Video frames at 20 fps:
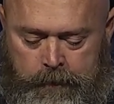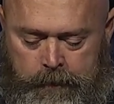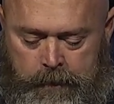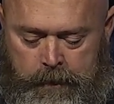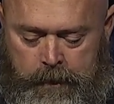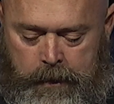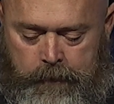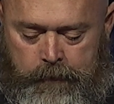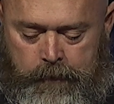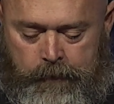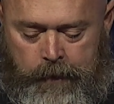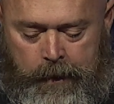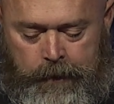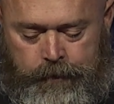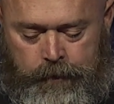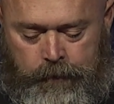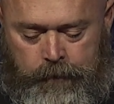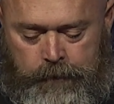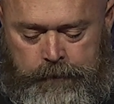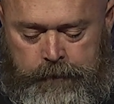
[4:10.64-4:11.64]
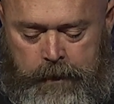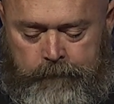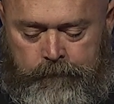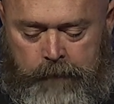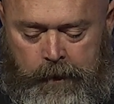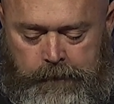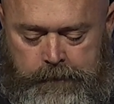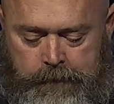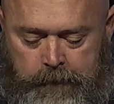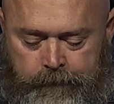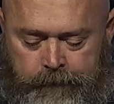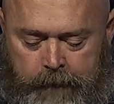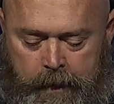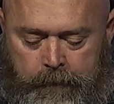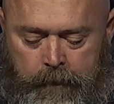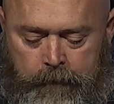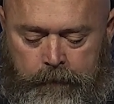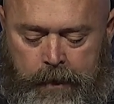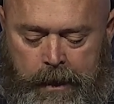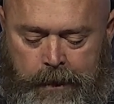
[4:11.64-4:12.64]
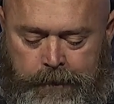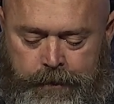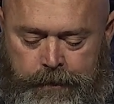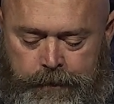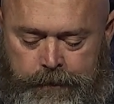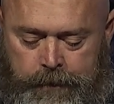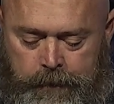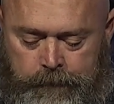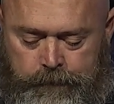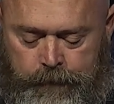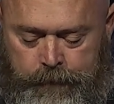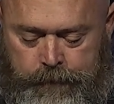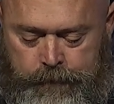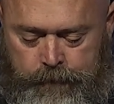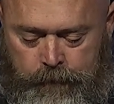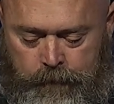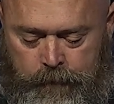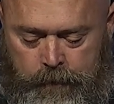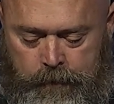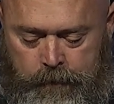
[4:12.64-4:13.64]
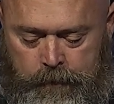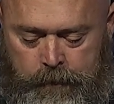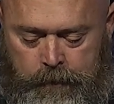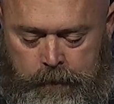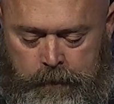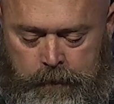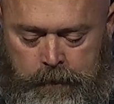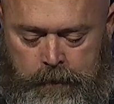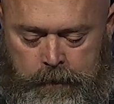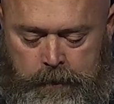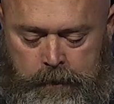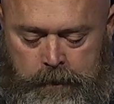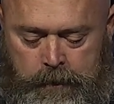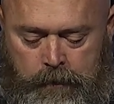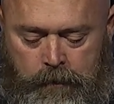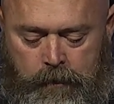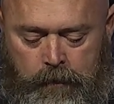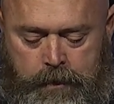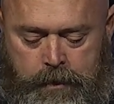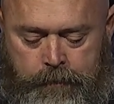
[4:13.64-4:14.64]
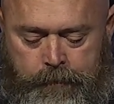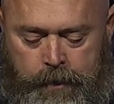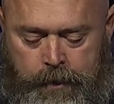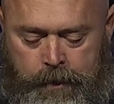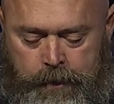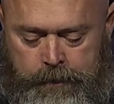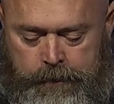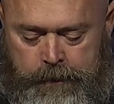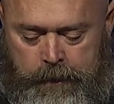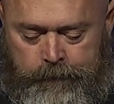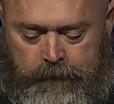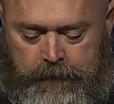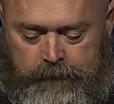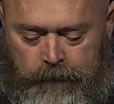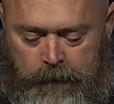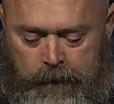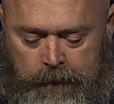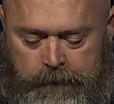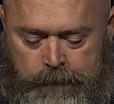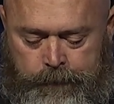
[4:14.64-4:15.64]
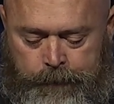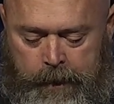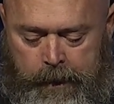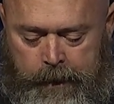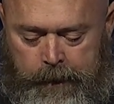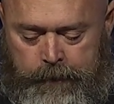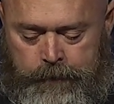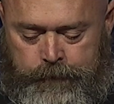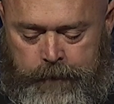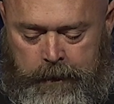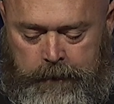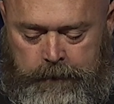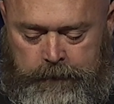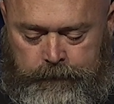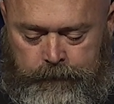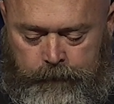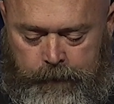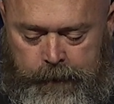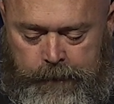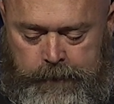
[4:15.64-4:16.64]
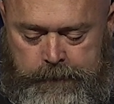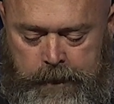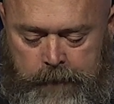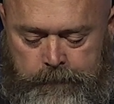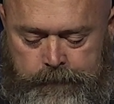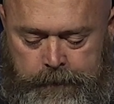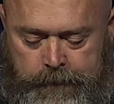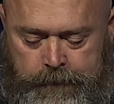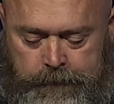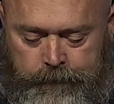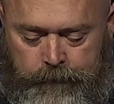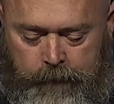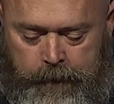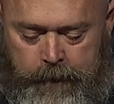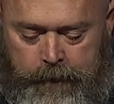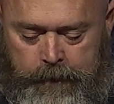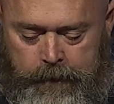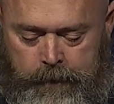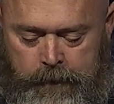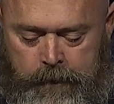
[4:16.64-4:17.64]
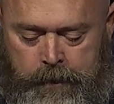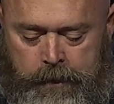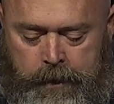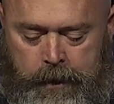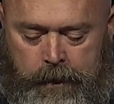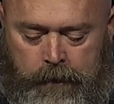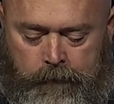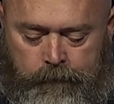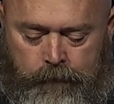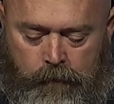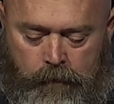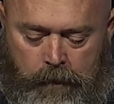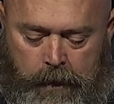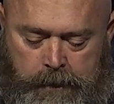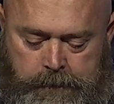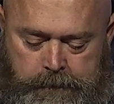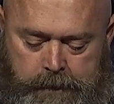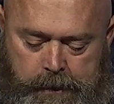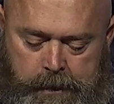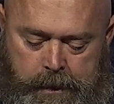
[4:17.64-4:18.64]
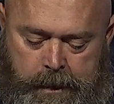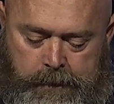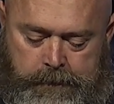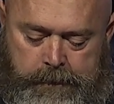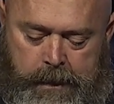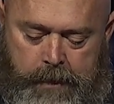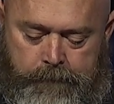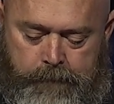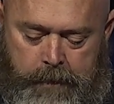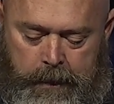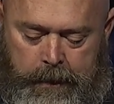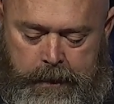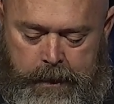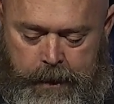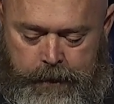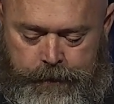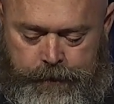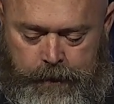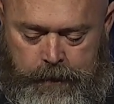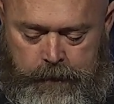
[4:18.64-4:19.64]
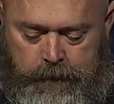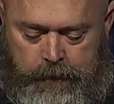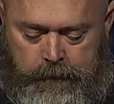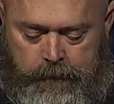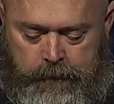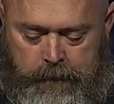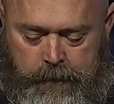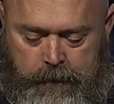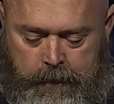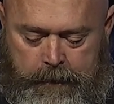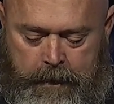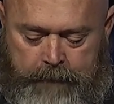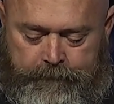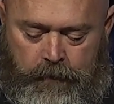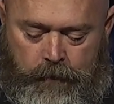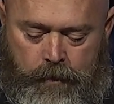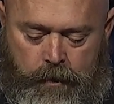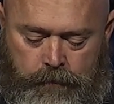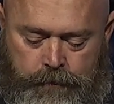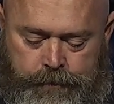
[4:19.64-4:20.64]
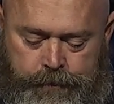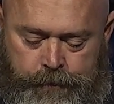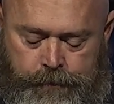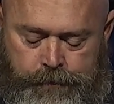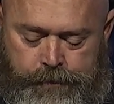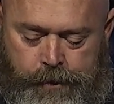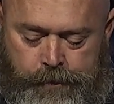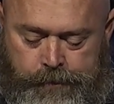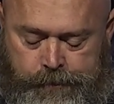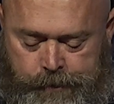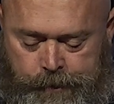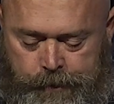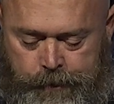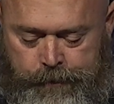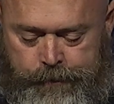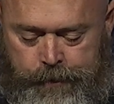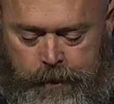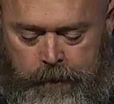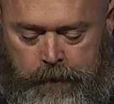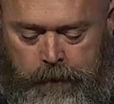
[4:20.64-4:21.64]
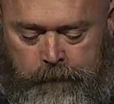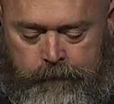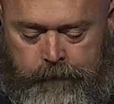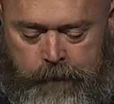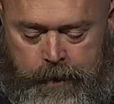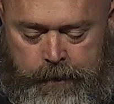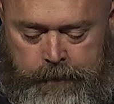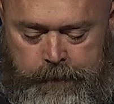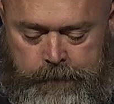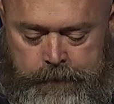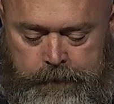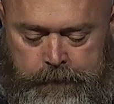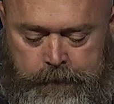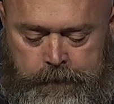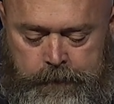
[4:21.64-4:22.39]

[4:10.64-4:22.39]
and they should also have most of their family relationships restored, all community service fines paid, drugs-free, substance-free, and off all S8 medication, and they have a whole new circle of friends.